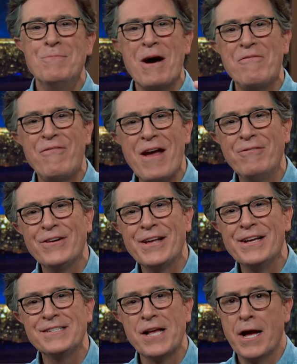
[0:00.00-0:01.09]
My favorite
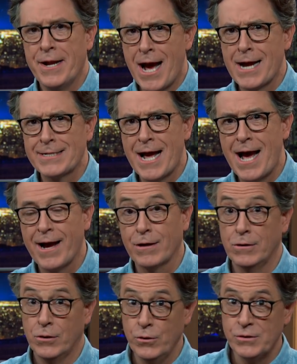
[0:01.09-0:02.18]
is, knock, knock.
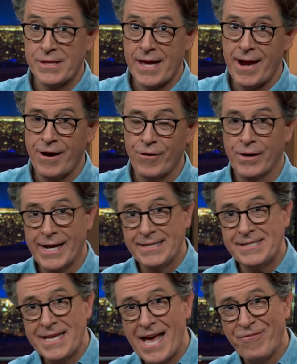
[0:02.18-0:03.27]
Who's there?
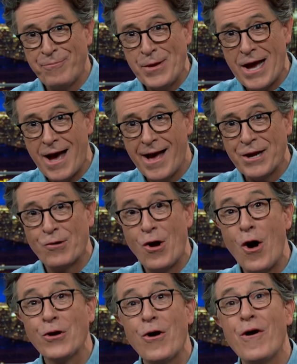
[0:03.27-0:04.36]
It's the F B I. You're
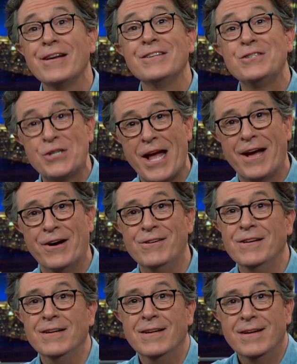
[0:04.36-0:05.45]
all going to jail.